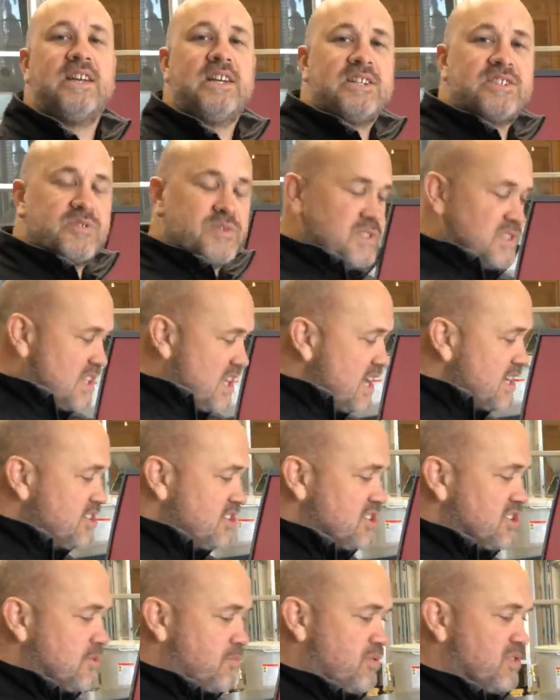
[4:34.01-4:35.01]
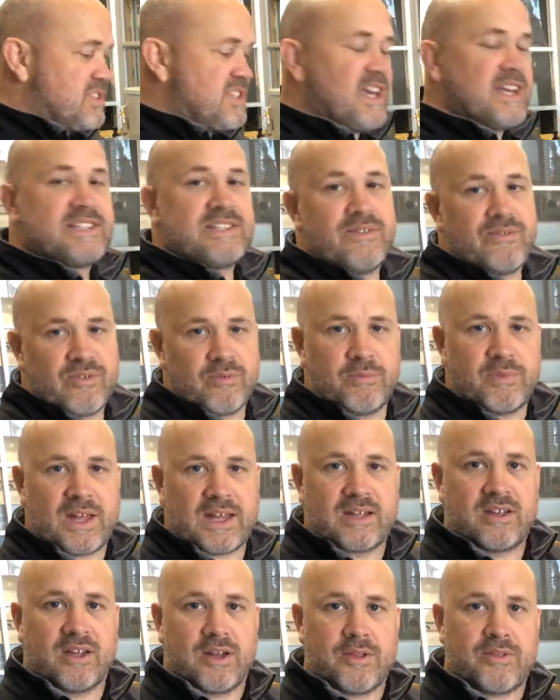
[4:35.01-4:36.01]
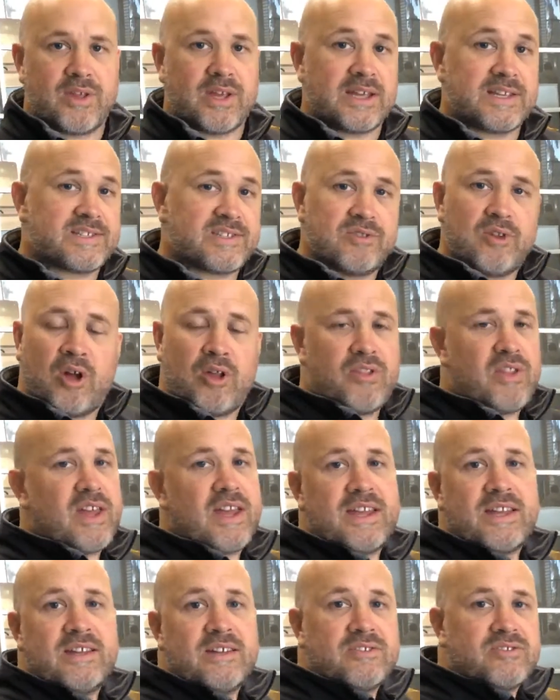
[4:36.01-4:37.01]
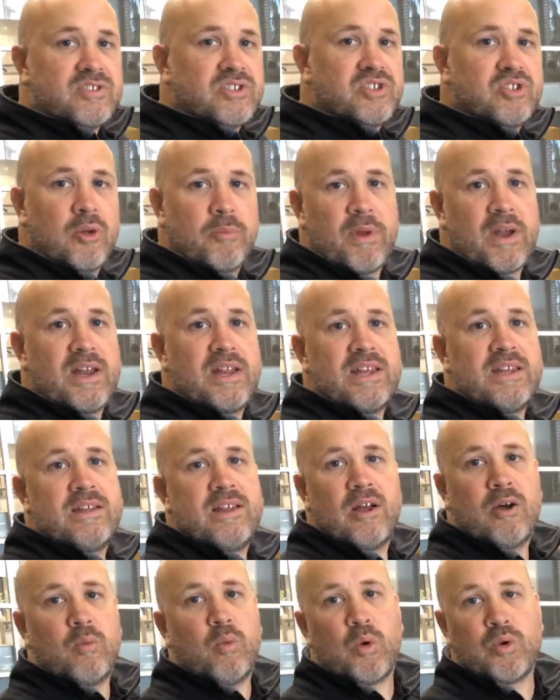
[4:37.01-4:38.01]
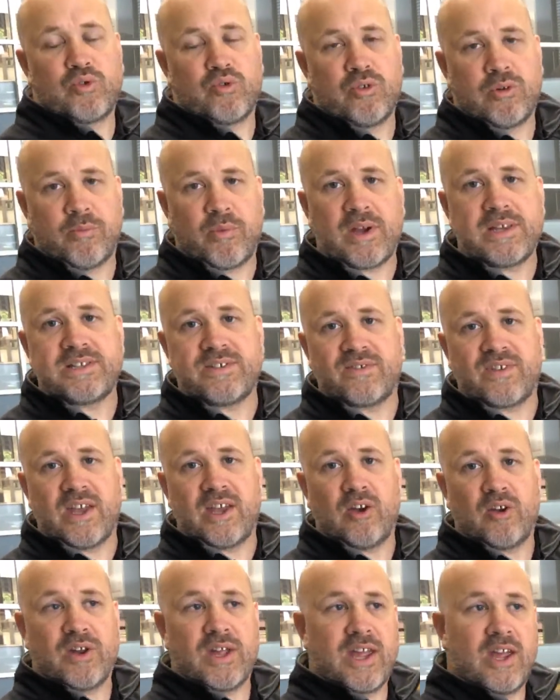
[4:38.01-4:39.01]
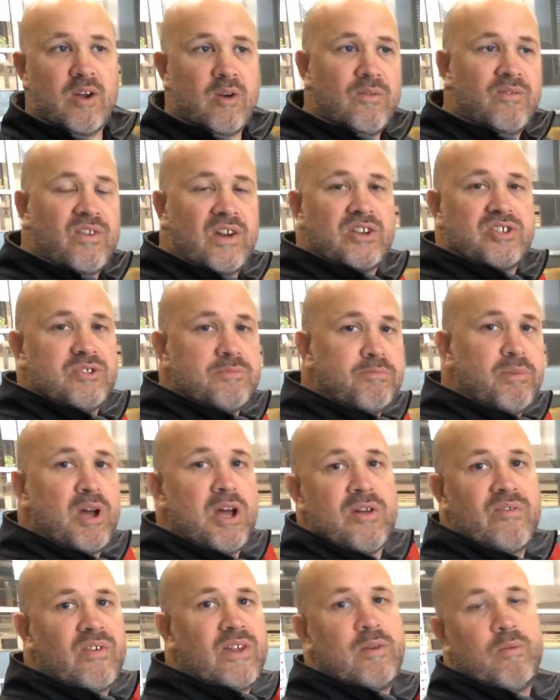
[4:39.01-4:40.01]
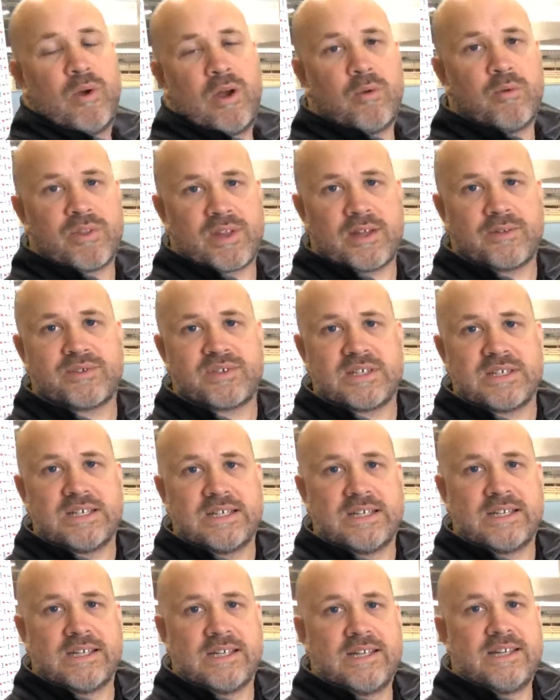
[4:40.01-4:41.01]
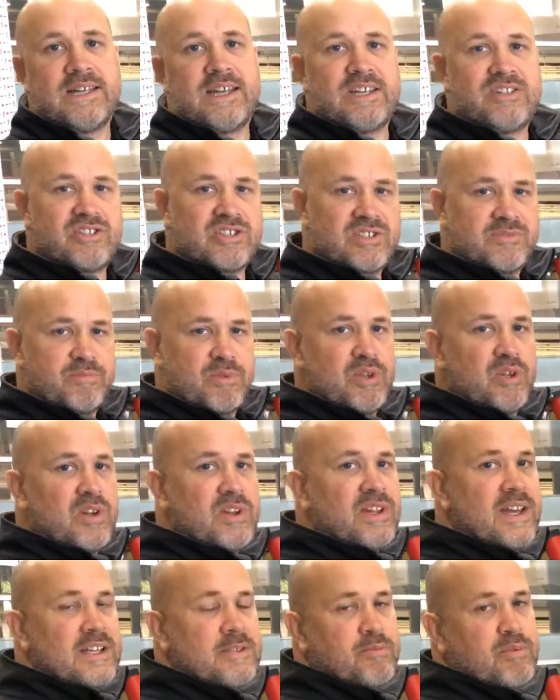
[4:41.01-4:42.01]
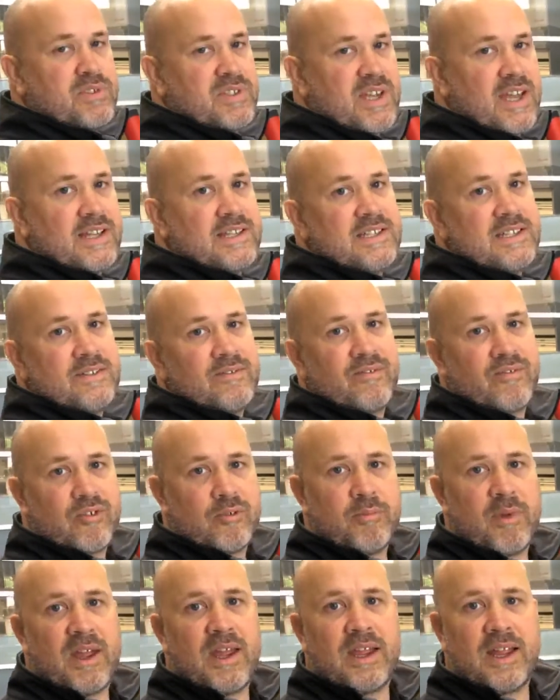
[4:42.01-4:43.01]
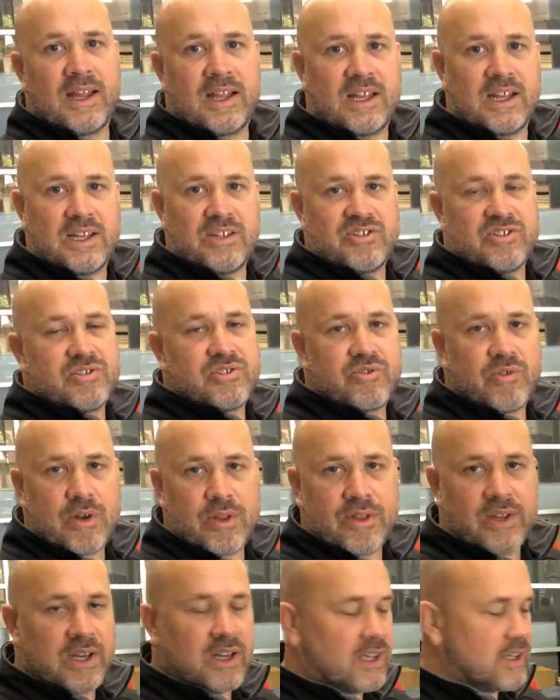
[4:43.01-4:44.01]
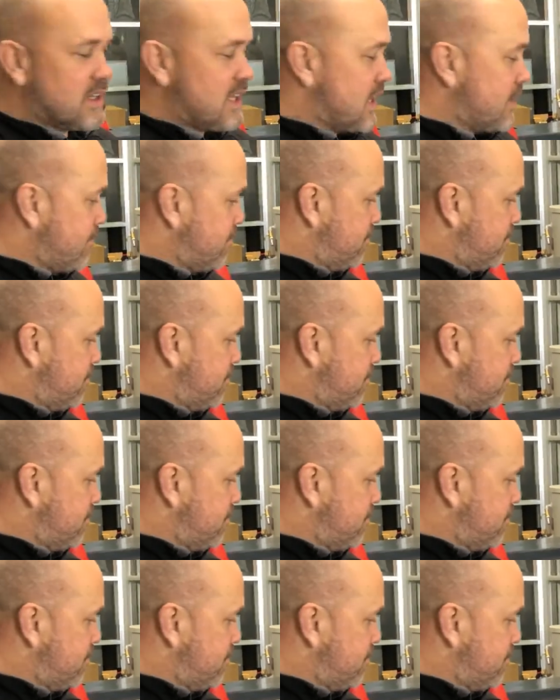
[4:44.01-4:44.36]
So it's there just to protect it from that kind of thing. It's not there to stop any water or abrasive getting on it. It will function perfectly well without it. It's just purely there to protect it from collisions or anything like that.